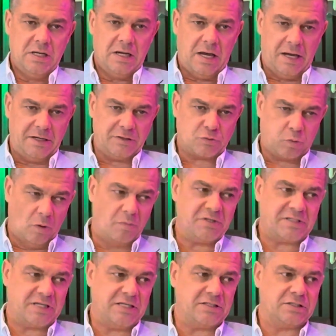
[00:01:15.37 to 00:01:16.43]
And it's what we
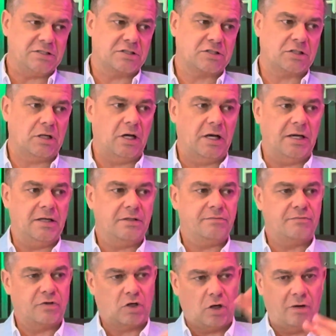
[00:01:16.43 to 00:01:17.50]
teach inside
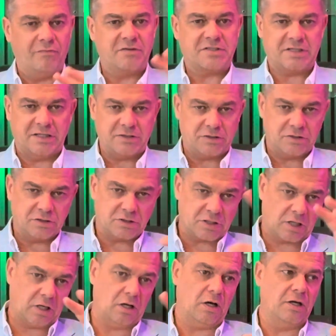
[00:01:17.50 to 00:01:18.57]
the Conversations to
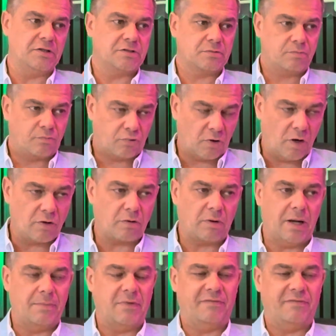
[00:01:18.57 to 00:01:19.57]
Clients program.